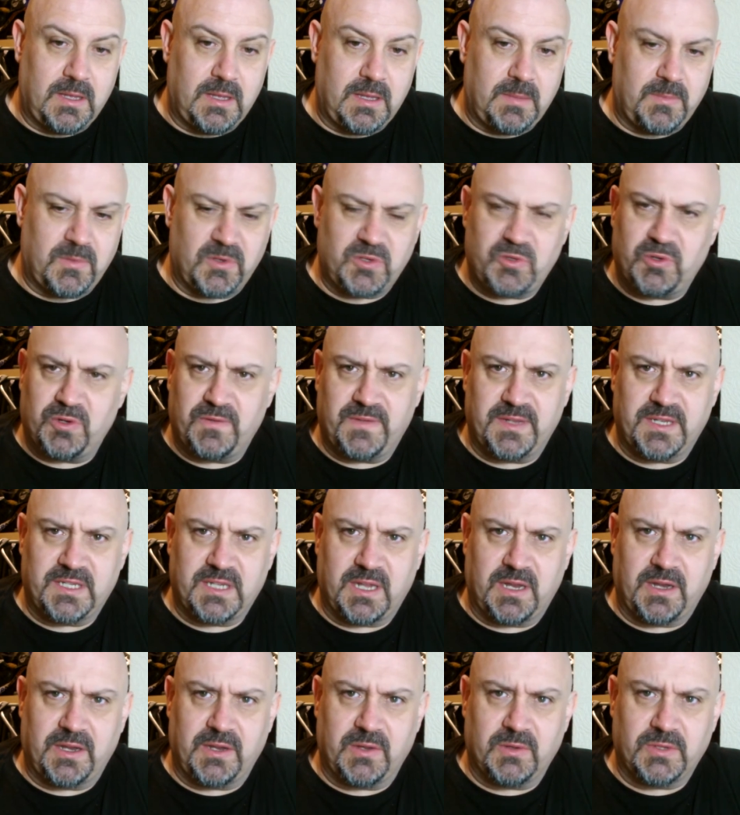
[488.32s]
not sure if it's
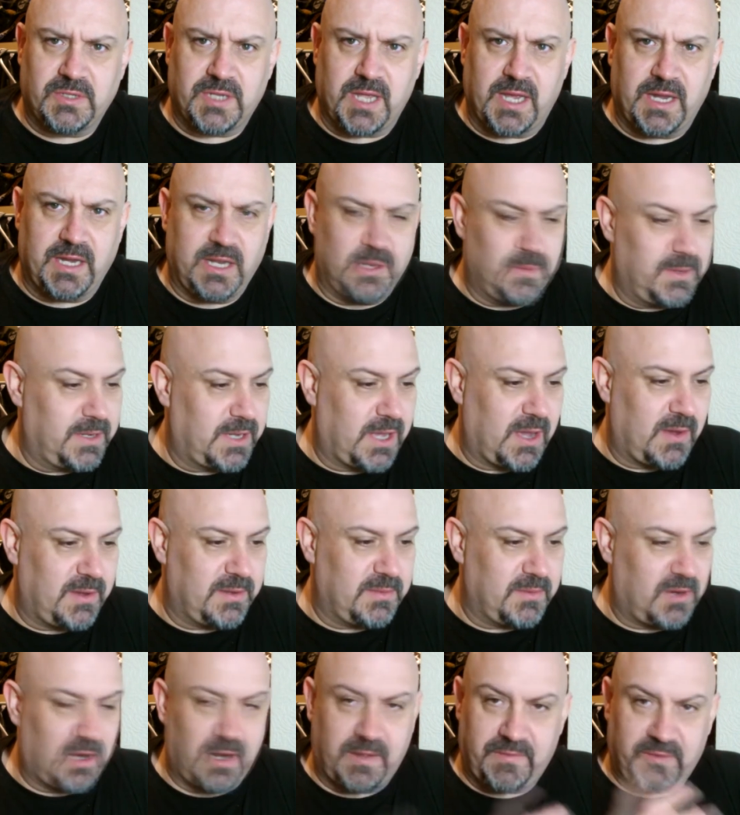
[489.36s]
Sunday or Saturday we're going.
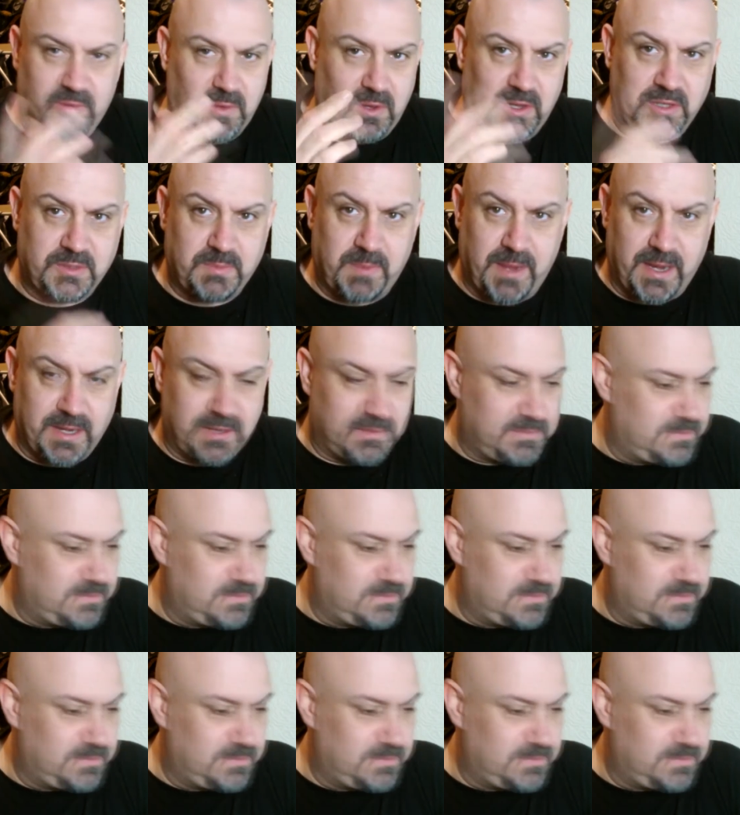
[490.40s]
I'll have to ask Ben.